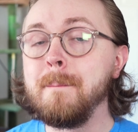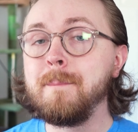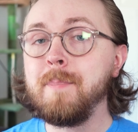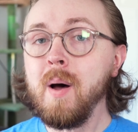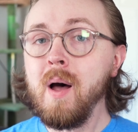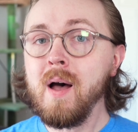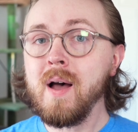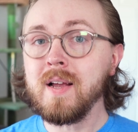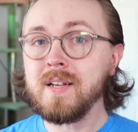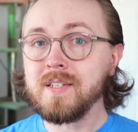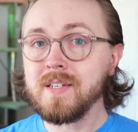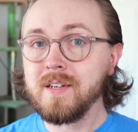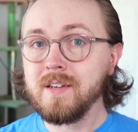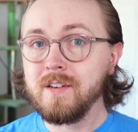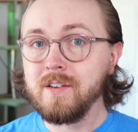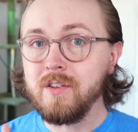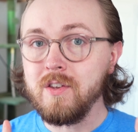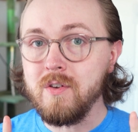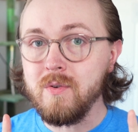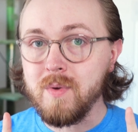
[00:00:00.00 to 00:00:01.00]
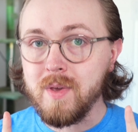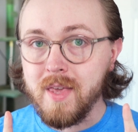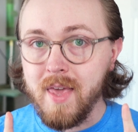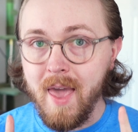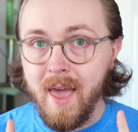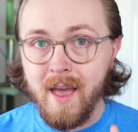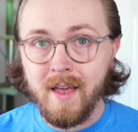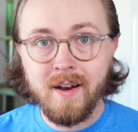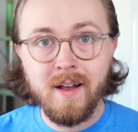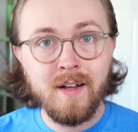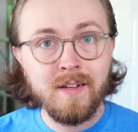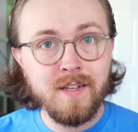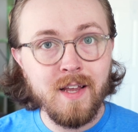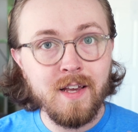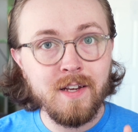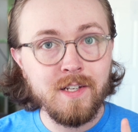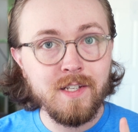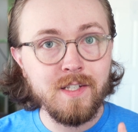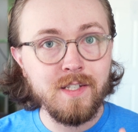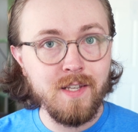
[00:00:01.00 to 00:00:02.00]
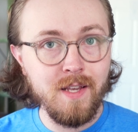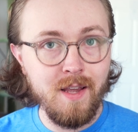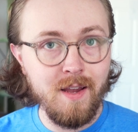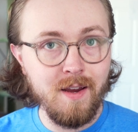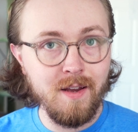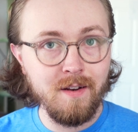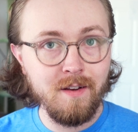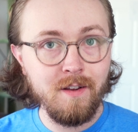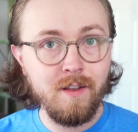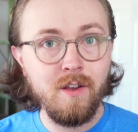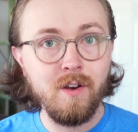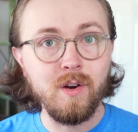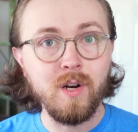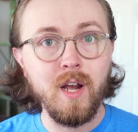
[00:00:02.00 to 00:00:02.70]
but you cannot exceed your